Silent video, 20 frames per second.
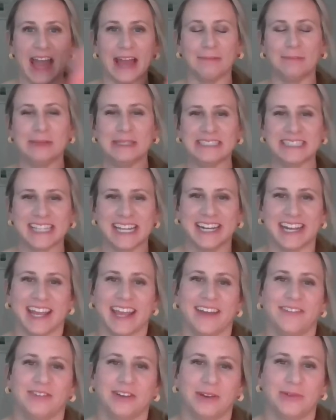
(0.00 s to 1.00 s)
Happy
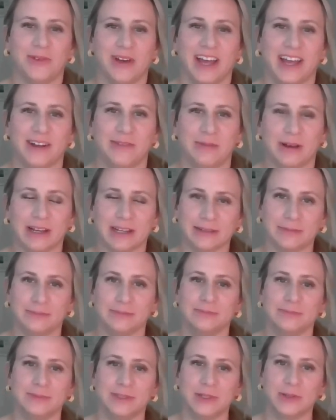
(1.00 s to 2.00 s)
Sunday, everyone.
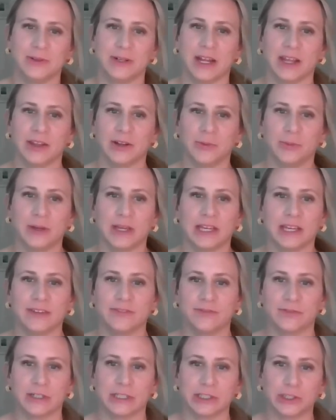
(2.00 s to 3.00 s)
Welcome to another week
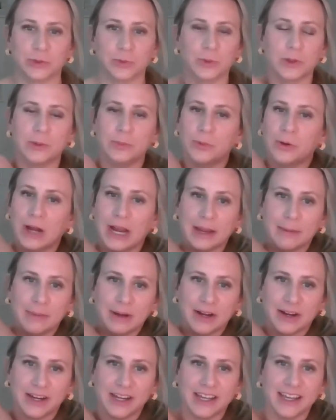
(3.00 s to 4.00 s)
of virtual
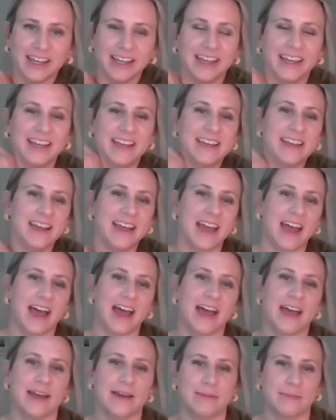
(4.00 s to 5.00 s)
primary.
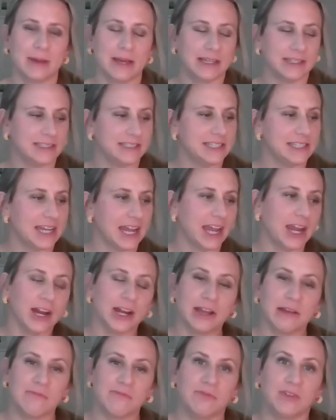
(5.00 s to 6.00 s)
Um, today,
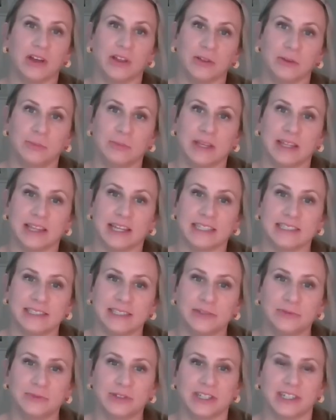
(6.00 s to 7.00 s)
our Come Follow Me
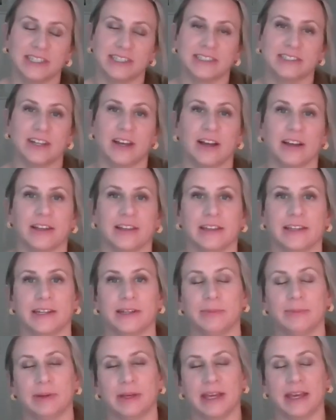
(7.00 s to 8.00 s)
lesson, we're going to talk a
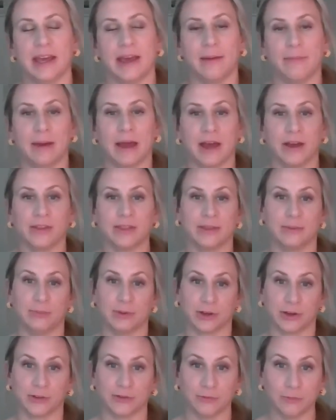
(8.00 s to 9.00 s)
little bit about the
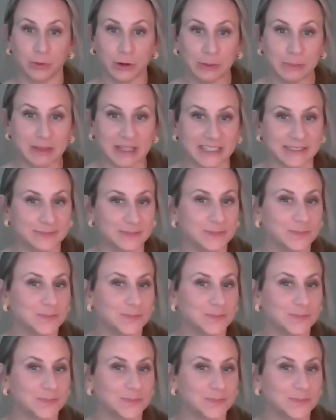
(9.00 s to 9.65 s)
Book of Mormon,